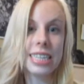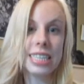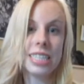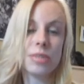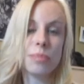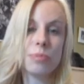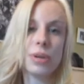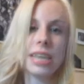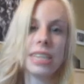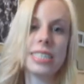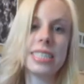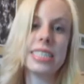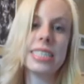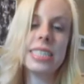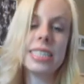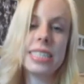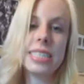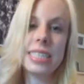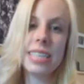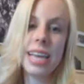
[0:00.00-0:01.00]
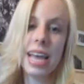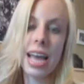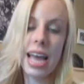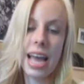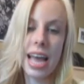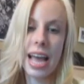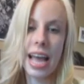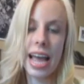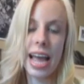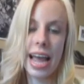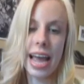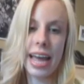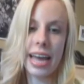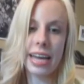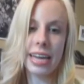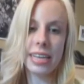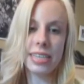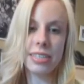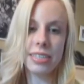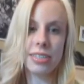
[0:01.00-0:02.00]
these presents
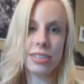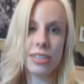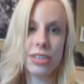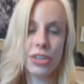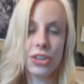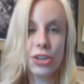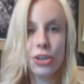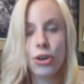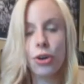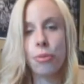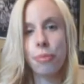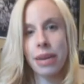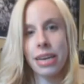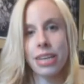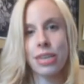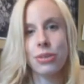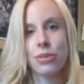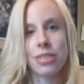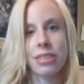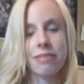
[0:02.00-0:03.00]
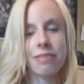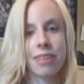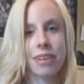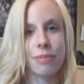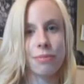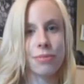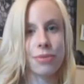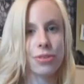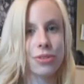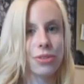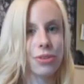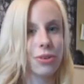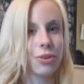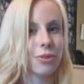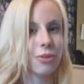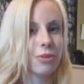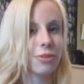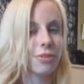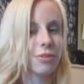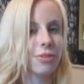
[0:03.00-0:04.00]
and, you know, make use of them.
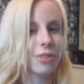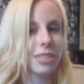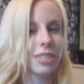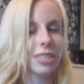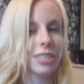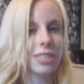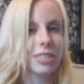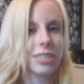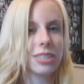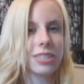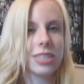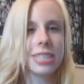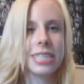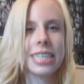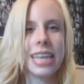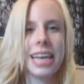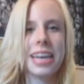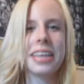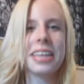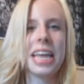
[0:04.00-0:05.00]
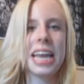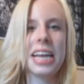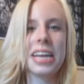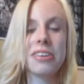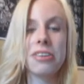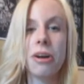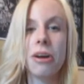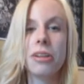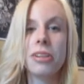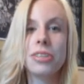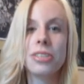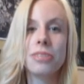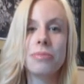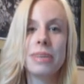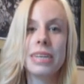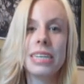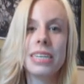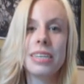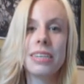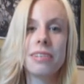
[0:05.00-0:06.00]
So just getting that
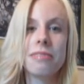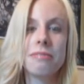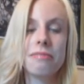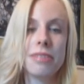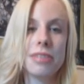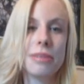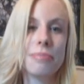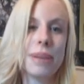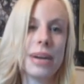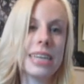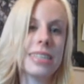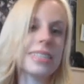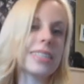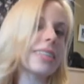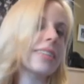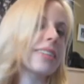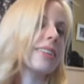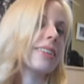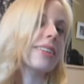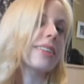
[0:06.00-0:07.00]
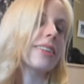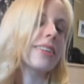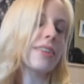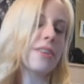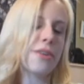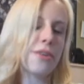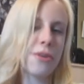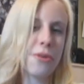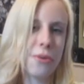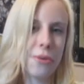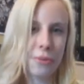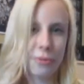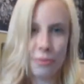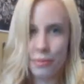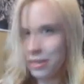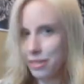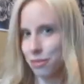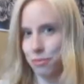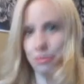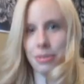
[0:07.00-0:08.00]
acknowledgement for the present
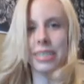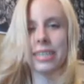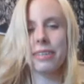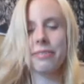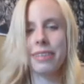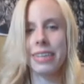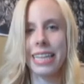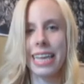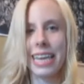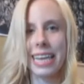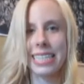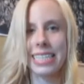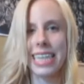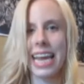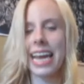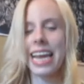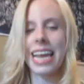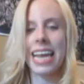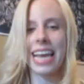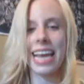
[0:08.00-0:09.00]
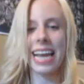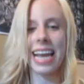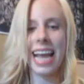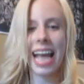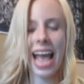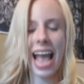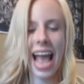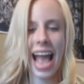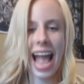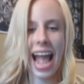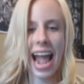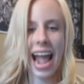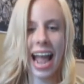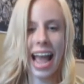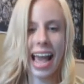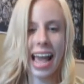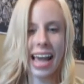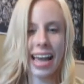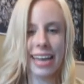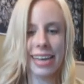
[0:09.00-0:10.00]
was really exciting.
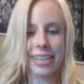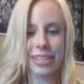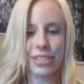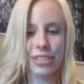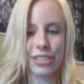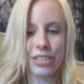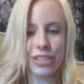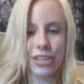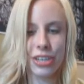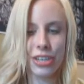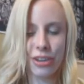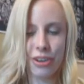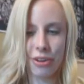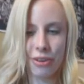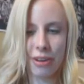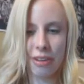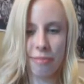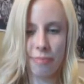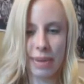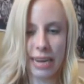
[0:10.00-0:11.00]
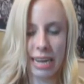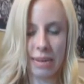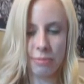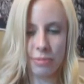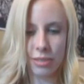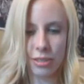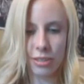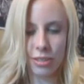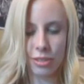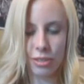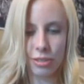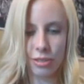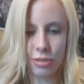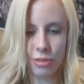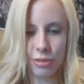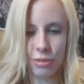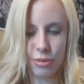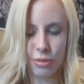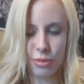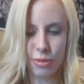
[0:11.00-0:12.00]
And, you know, I've been able
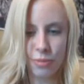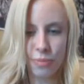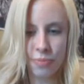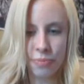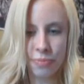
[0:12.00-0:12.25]
to